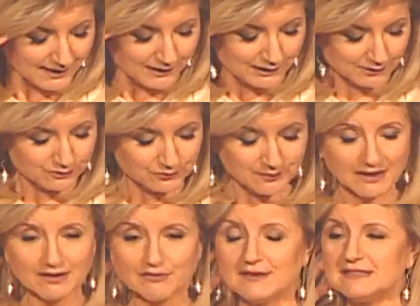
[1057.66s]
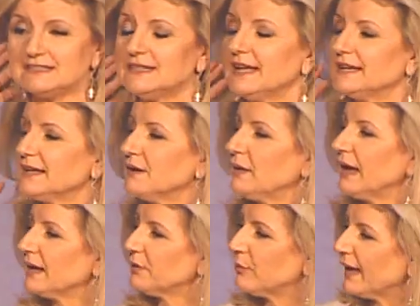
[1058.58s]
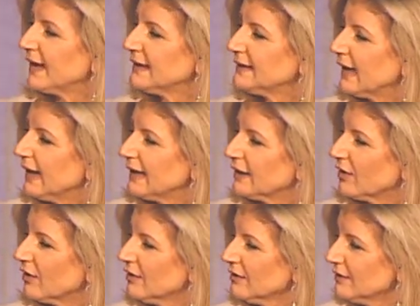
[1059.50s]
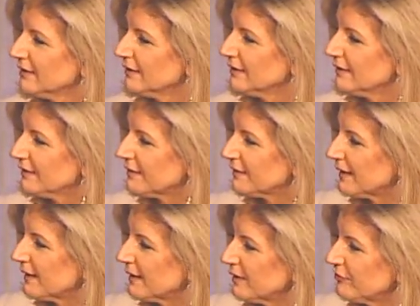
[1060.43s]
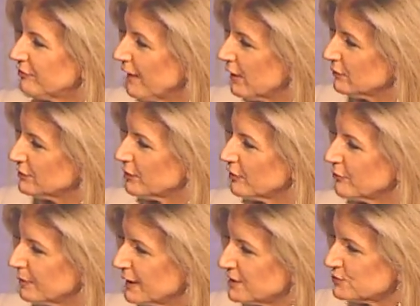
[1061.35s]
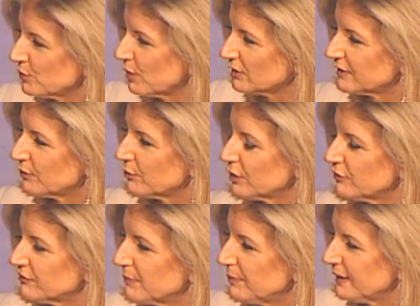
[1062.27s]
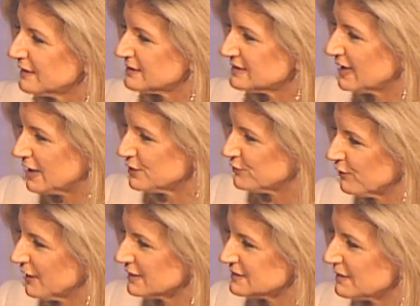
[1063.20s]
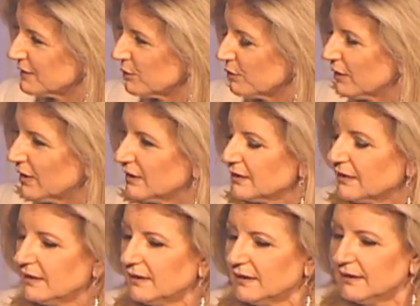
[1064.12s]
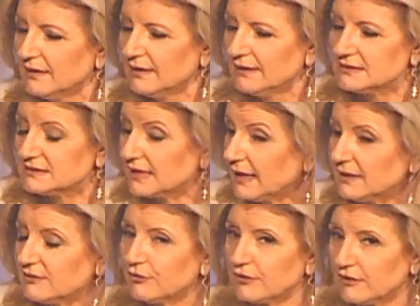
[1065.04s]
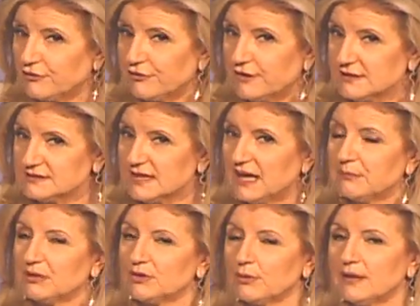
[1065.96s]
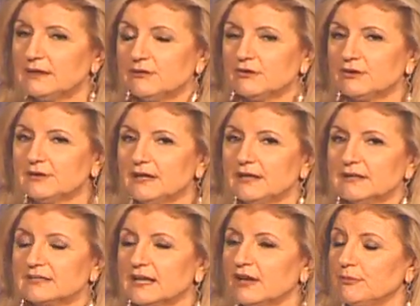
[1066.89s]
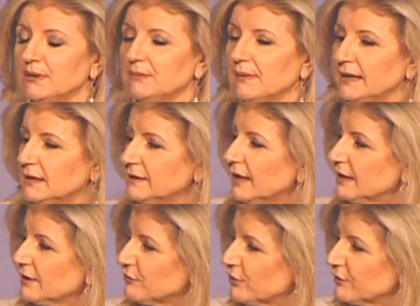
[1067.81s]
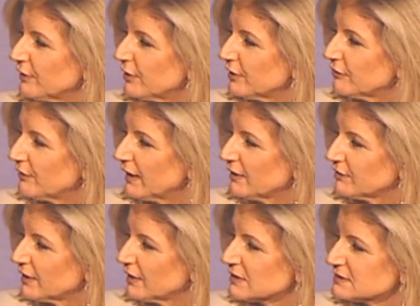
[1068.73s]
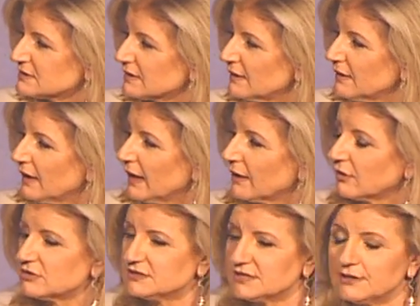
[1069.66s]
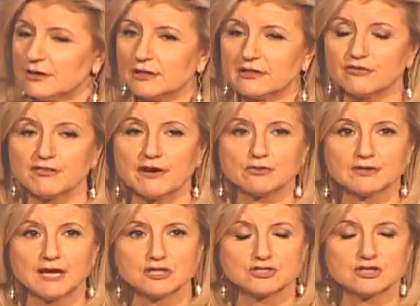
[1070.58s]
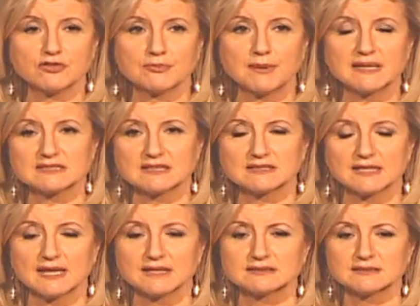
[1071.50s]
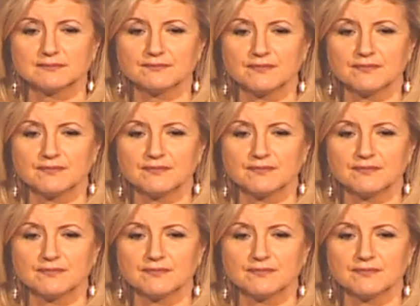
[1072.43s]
It was really fascinating. Like Ray Dalio, the founder of Bridgewater, one of the biggest hedge funds in the world, said for the first time in 2013, he said, I've been meditating for 35 years. I consider it the foundation of my success.